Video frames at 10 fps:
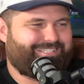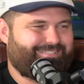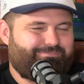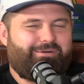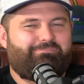
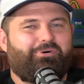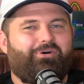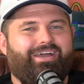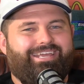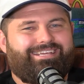my
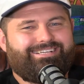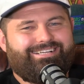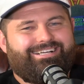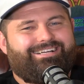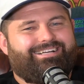boy.
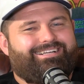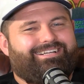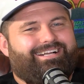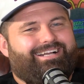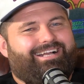
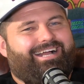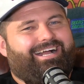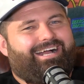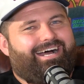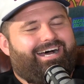
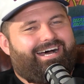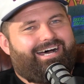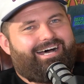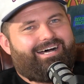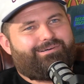
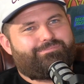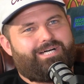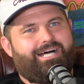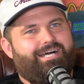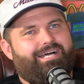
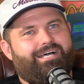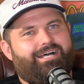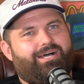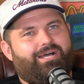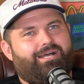Actually,
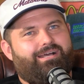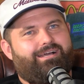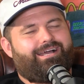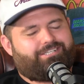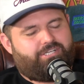
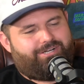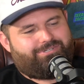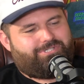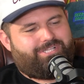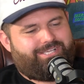
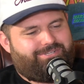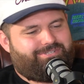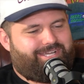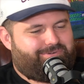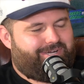I'll just let you
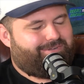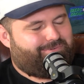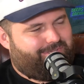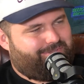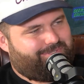take it away.
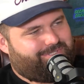What are your thoughts on